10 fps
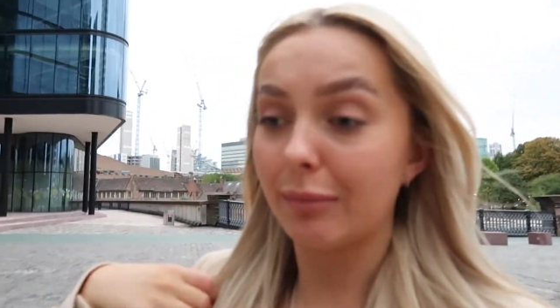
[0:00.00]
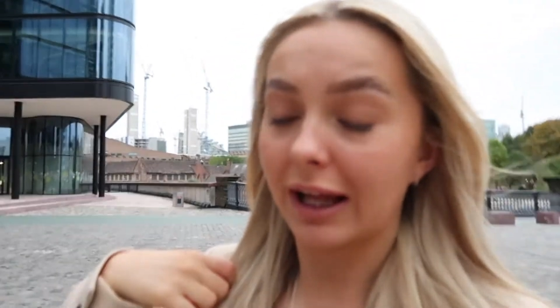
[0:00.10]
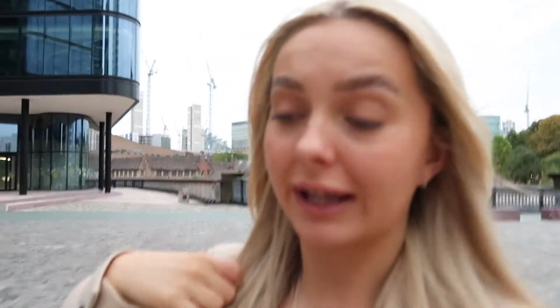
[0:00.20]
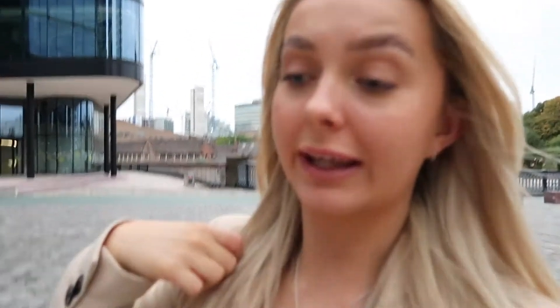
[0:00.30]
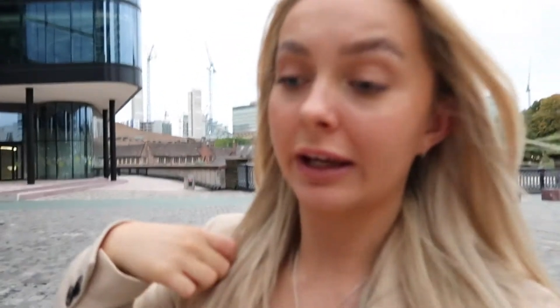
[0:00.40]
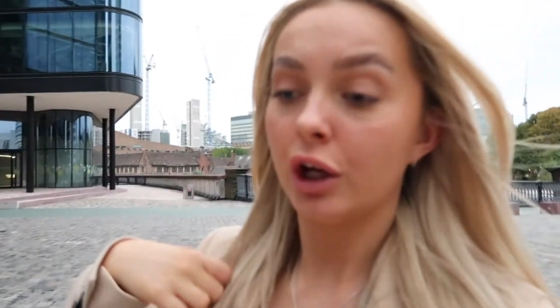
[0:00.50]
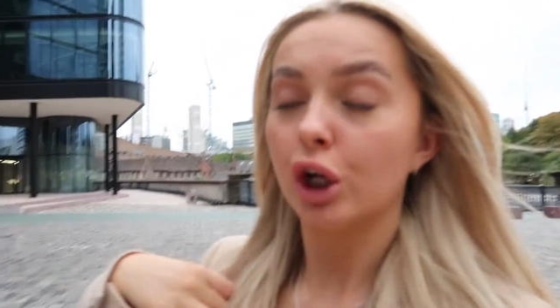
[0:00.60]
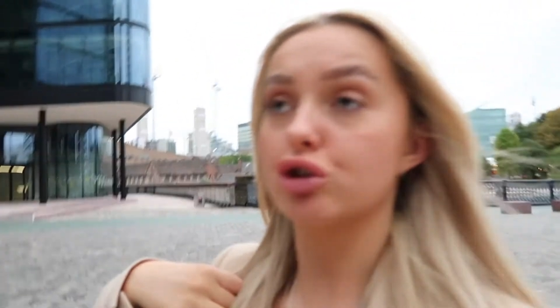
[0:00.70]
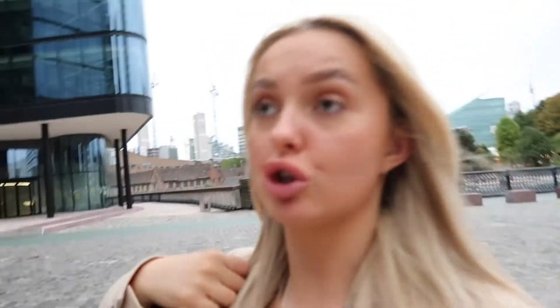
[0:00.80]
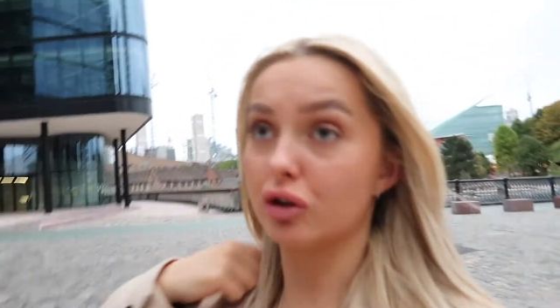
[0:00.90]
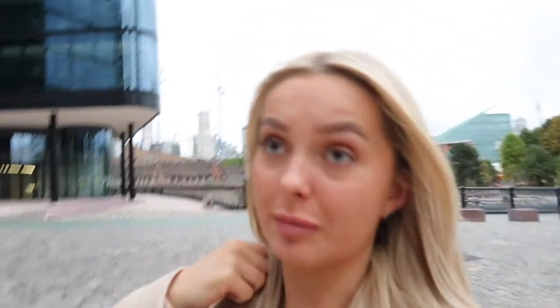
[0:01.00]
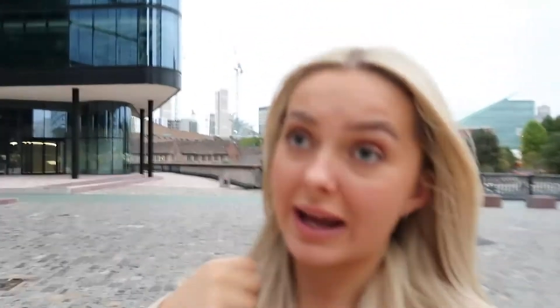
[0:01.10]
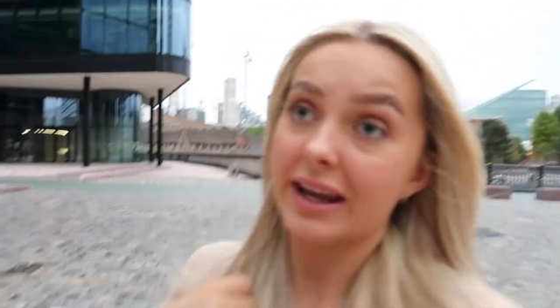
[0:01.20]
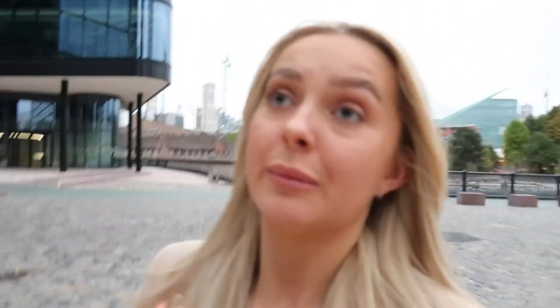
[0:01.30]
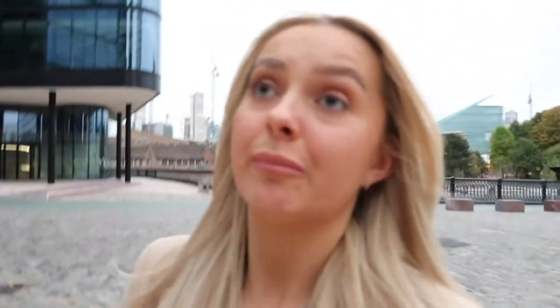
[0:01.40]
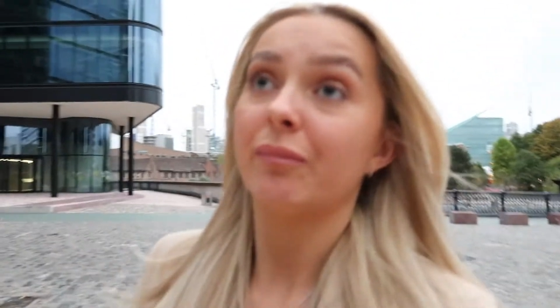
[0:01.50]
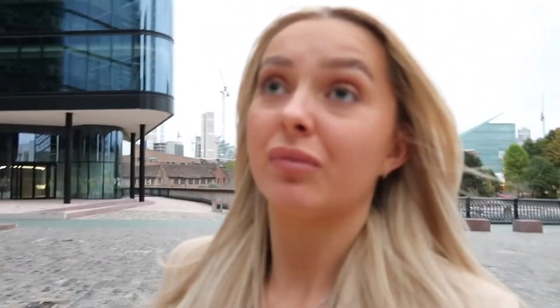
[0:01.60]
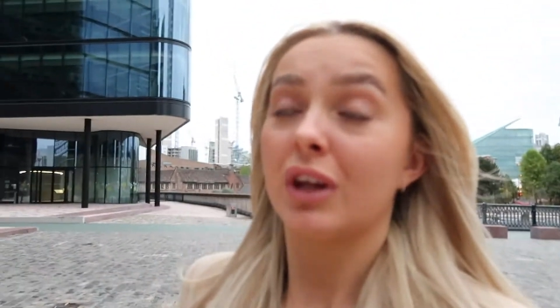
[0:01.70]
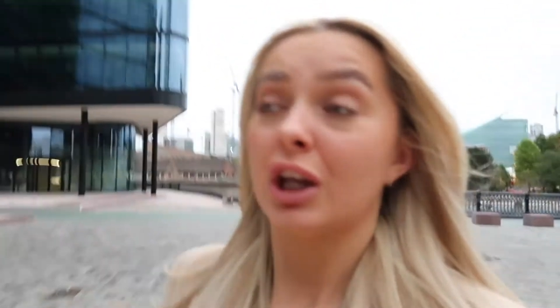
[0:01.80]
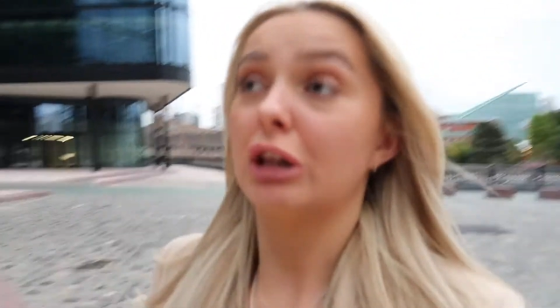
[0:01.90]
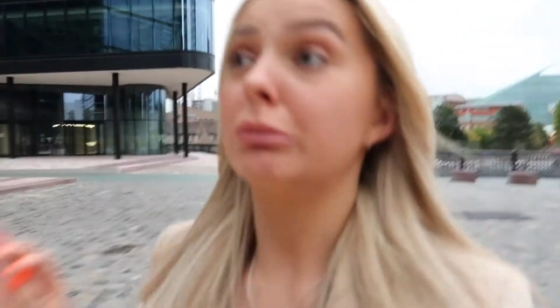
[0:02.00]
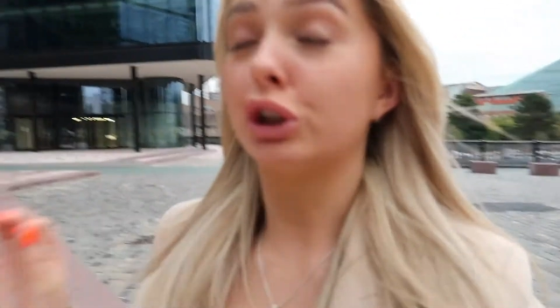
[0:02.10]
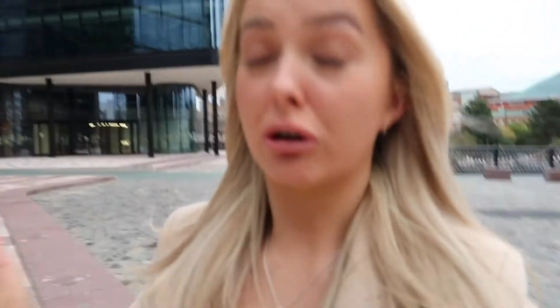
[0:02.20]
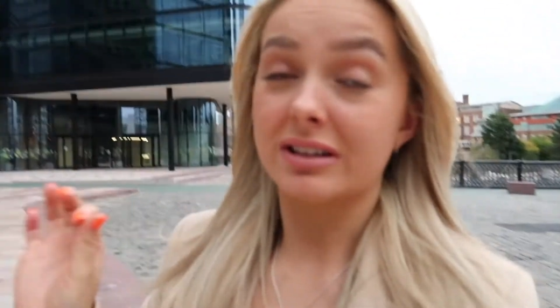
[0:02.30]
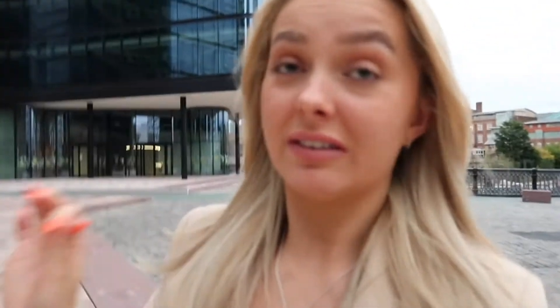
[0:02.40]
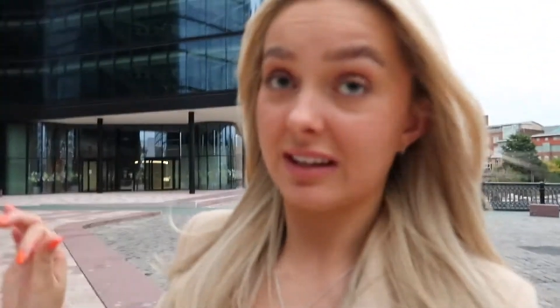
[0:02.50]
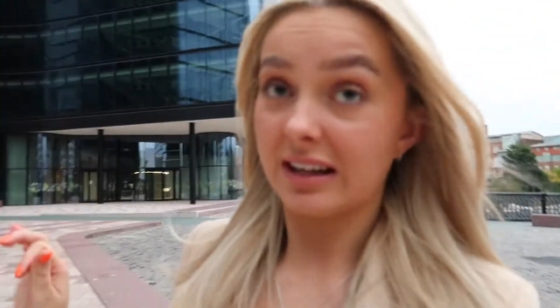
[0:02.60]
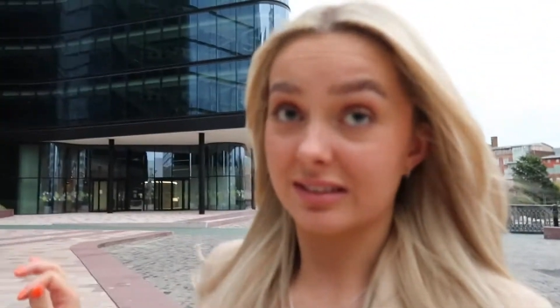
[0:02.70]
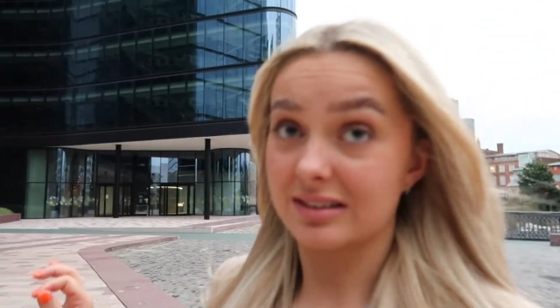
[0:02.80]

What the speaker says: Like, trust me, the majority of sales